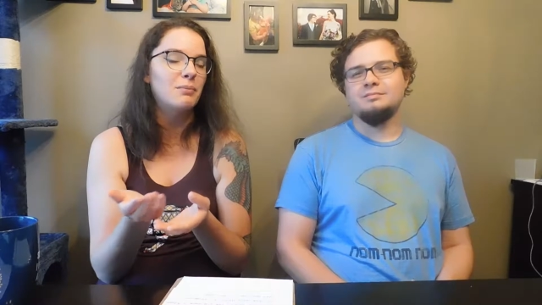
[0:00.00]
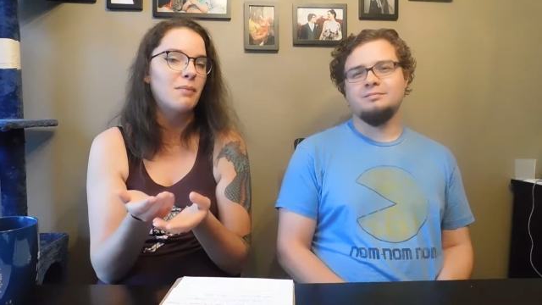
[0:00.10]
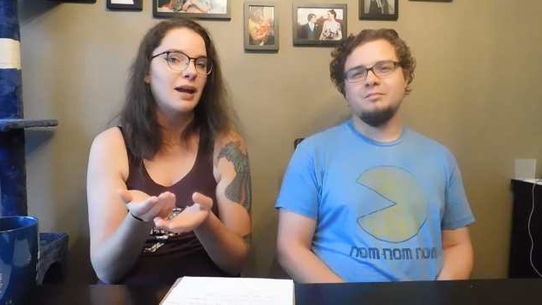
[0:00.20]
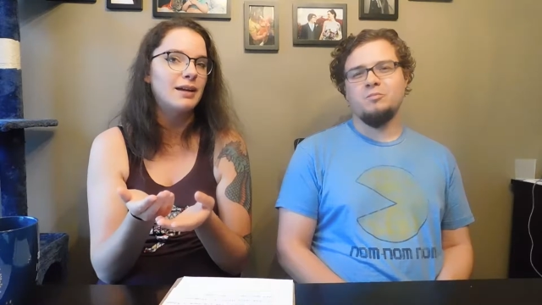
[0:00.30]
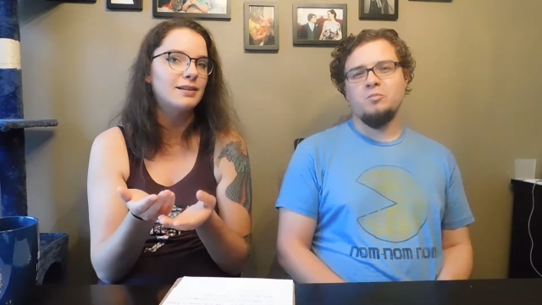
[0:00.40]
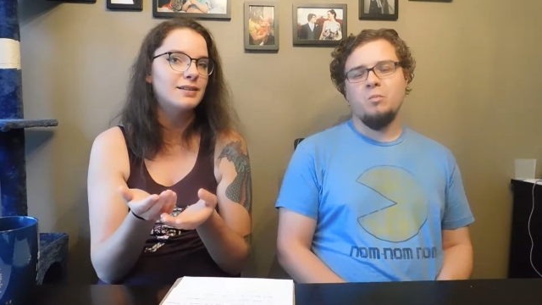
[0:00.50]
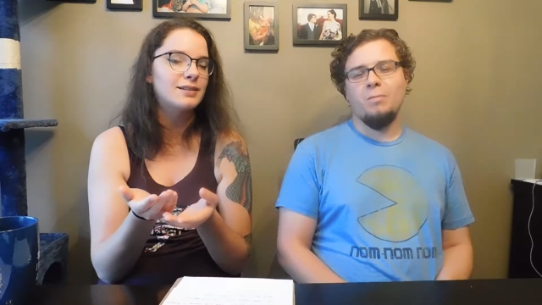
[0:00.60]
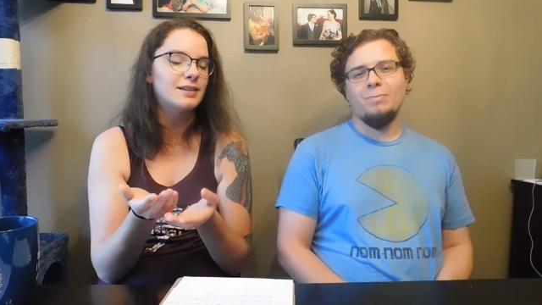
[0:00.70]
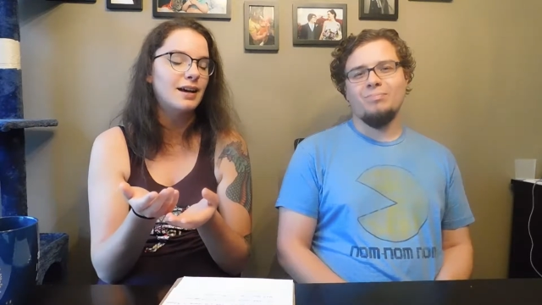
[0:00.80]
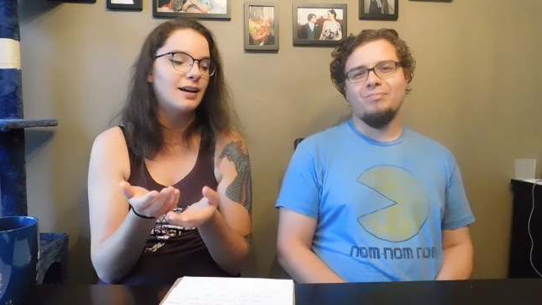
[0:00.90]
Speaker 1: might
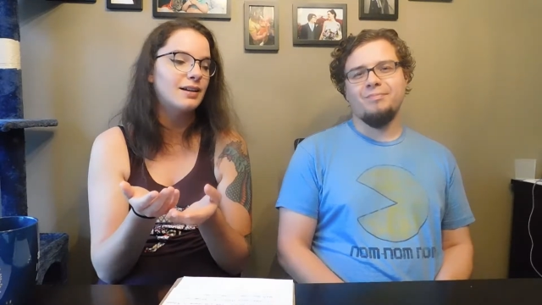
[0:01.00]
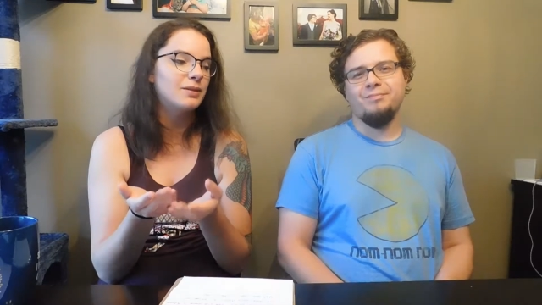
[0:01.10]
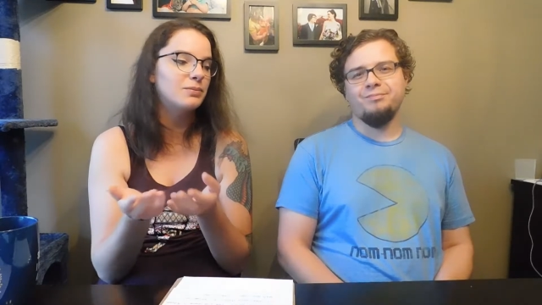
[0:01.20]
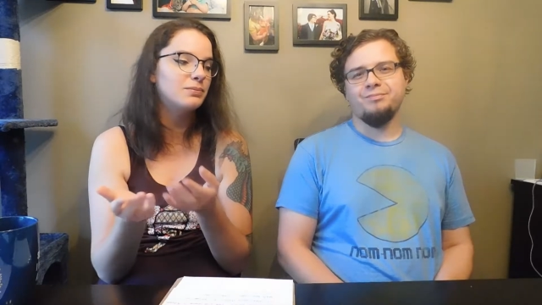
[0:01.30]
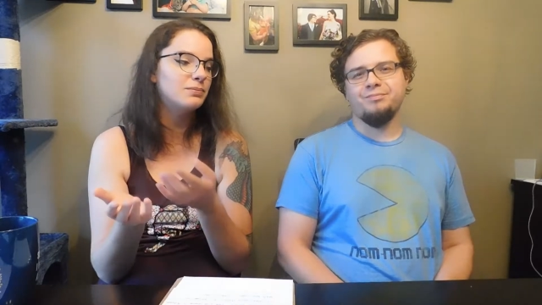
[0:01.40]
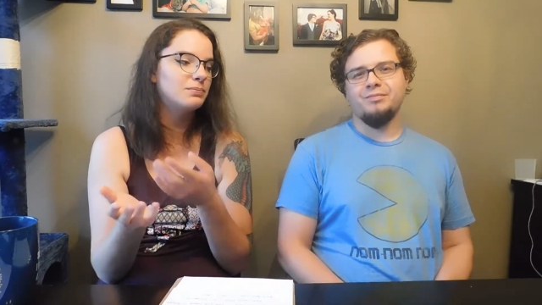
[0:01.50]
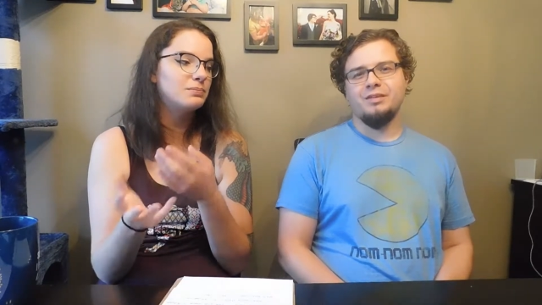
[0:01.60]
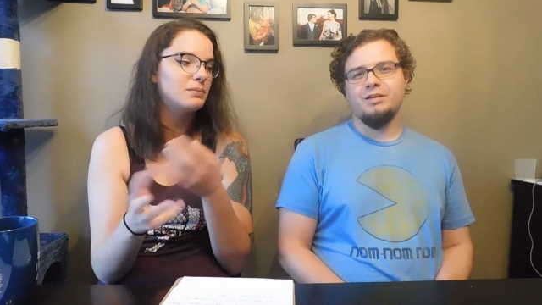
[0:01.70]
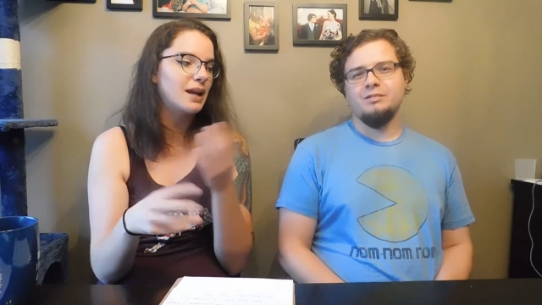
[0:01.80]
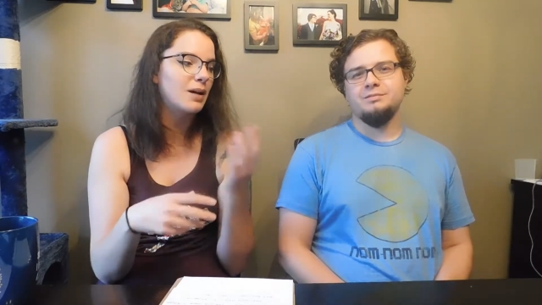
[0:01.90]

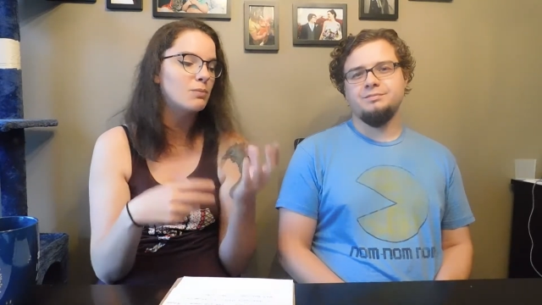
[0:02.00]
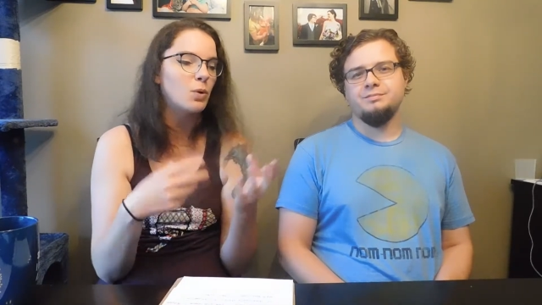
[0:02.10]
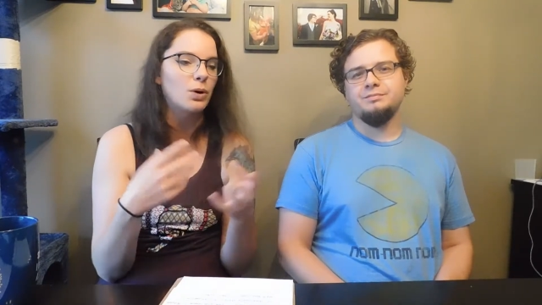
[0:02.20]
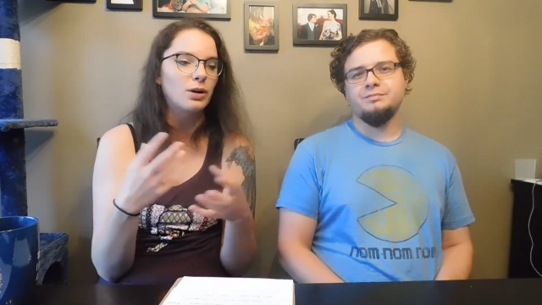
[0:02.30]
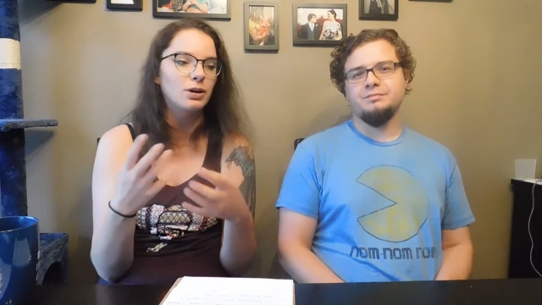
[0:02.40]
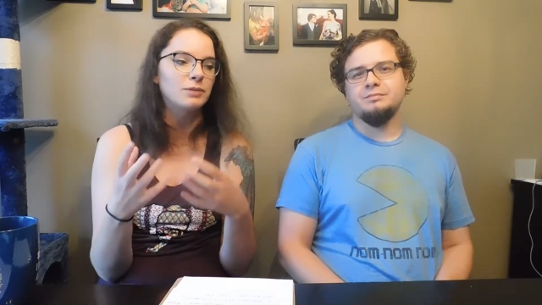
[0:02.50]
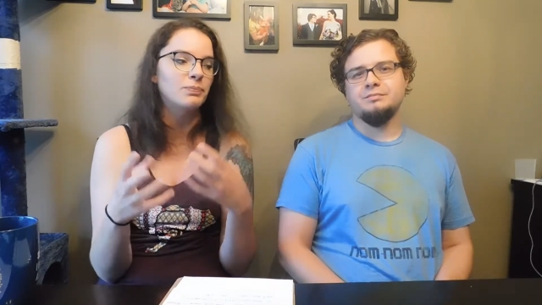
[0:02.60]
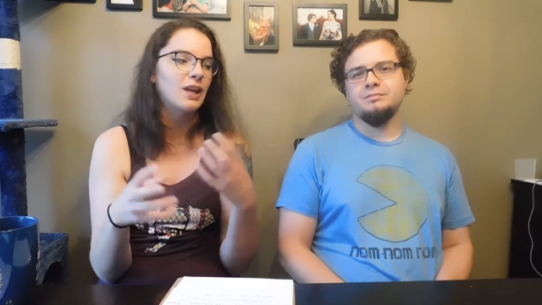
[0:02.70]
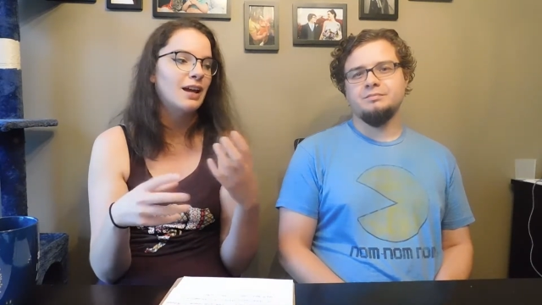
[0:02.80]
make a more